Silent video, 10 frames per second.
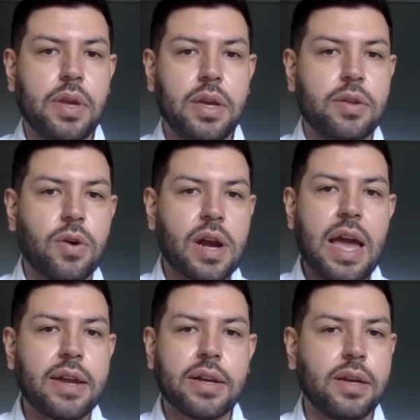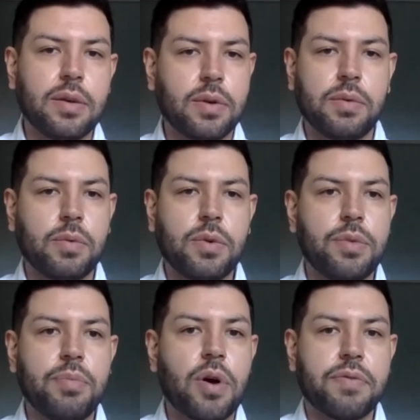It organically
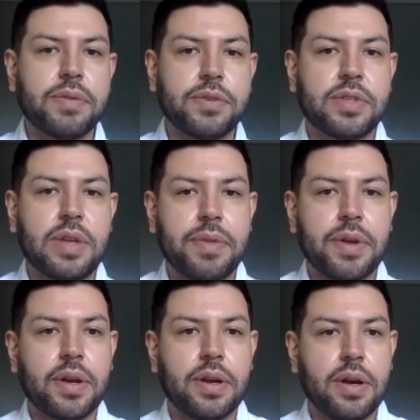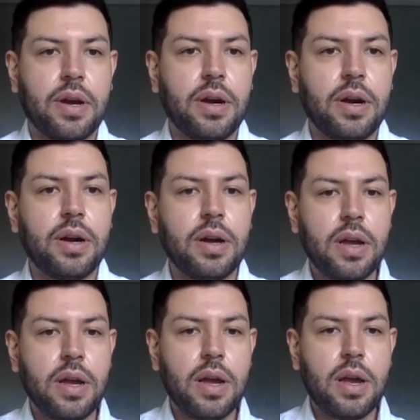could morph into something
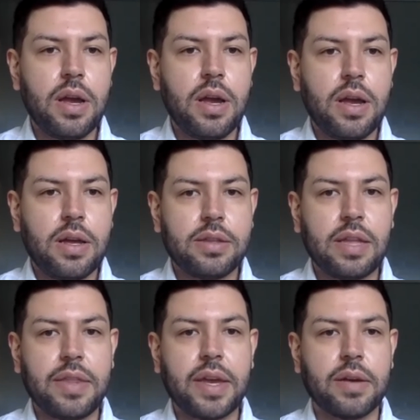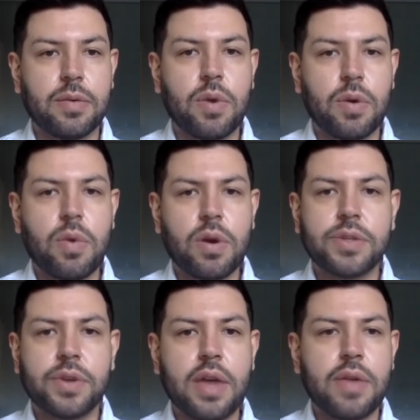that they can
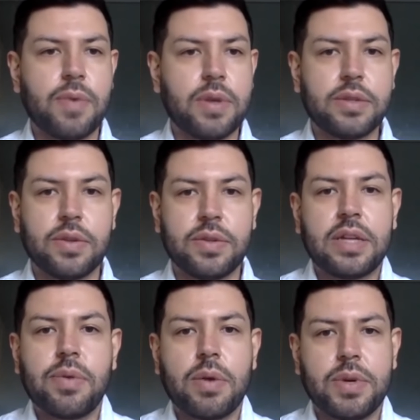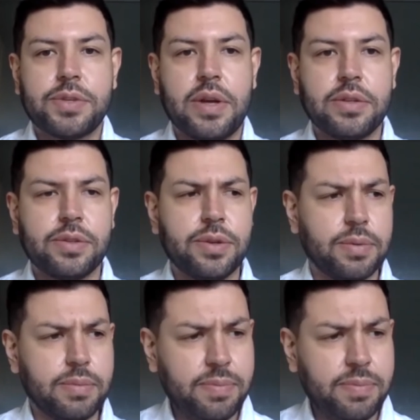work together with. So that's what we're trying to do.